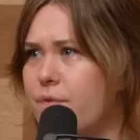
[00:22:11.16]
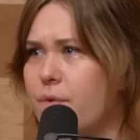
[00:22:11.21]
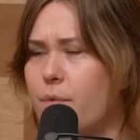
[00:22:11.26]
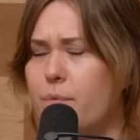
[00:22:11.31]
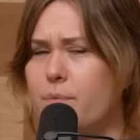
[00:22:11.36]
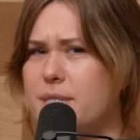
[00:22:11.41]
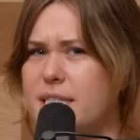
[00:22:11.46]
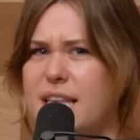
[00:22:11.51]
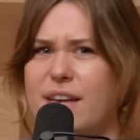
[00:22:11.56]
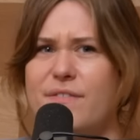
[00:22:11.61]

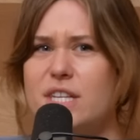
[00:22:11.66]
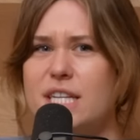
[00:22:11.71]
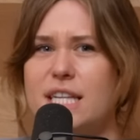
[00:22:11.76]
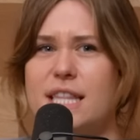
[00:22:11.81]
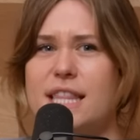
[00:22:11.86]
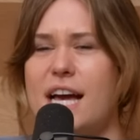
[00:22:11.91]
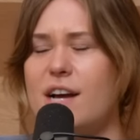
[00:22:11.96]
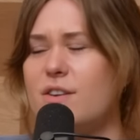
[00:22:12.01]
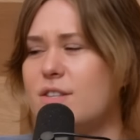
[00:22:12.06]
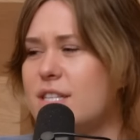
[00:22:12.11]

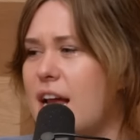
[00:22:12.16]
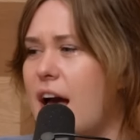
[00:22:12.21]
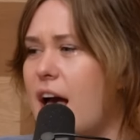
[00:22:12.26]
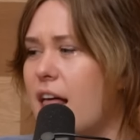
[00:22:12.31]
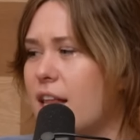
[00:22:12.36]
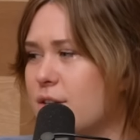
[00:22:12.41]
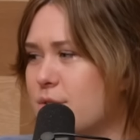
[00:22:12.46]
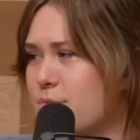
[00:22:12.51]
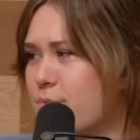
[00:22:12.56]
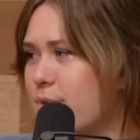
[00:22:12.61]

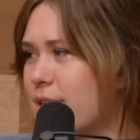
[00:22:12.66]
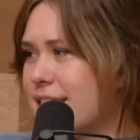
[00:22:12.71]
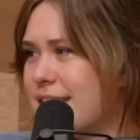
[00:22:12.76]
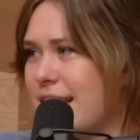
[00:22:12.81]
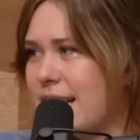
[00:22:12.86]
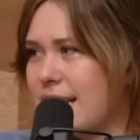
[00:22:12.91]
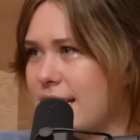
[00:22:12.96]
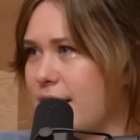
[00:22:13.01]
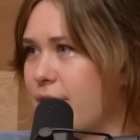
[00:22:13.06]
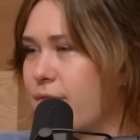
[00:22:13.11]
$17,000, what is
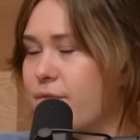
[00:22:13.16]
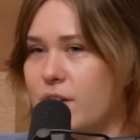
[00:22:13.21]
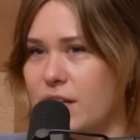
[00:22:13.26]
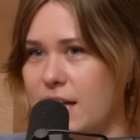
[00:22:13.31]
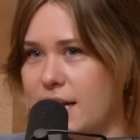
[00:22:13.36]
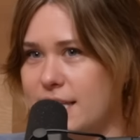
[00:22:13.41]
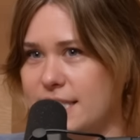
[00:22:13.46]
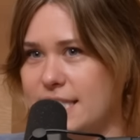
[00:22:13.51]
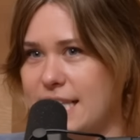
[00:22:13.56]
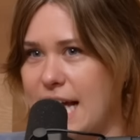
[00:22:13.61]
that? Like
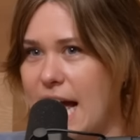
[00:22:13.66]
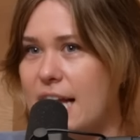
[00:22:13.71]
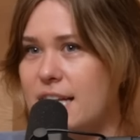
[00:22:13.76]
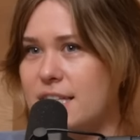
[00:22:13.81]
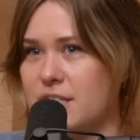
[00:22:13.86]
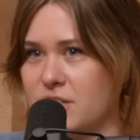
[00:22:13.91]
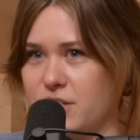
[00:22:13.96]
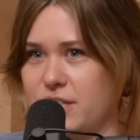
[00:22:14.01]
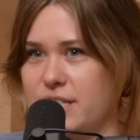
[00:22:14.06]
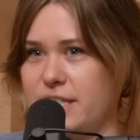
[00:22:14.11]
full-on
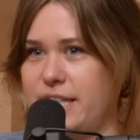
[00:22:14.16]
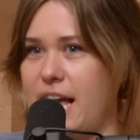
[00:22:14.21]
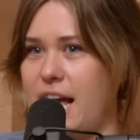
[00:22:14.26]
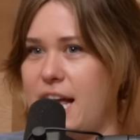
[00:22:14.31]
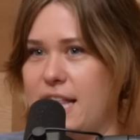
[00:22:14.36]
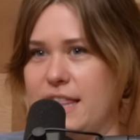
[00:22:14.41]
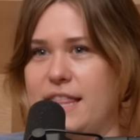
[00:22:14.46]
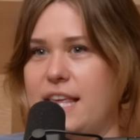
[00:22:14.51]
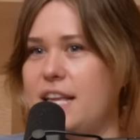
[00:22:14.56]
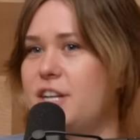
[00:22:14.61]
sex? Or is
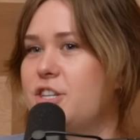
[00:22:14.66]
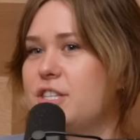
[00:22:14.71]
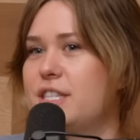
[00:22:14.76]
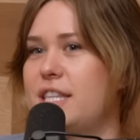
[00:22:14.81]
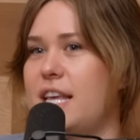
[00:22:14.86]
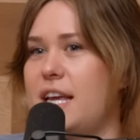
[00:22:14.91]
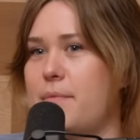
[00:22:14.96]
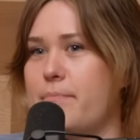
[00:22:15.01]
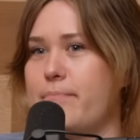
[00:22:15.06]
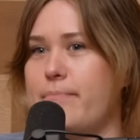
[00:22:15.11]
that they just
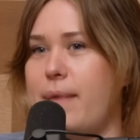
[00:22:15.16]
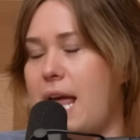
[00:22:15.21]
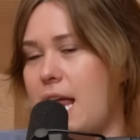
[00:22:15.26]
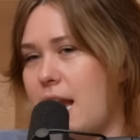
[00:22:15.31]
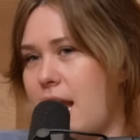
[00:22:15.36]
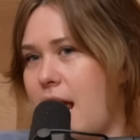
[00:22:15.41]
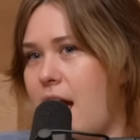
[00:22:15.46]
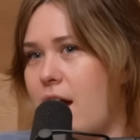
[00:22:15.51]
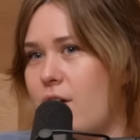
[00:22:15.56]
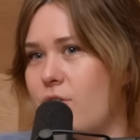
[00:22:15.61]
like
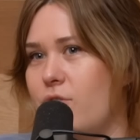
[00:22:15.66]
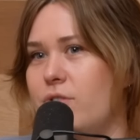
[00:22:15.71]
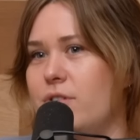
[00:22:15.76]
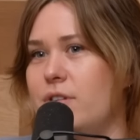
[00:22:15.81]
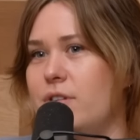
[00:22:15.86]
made out?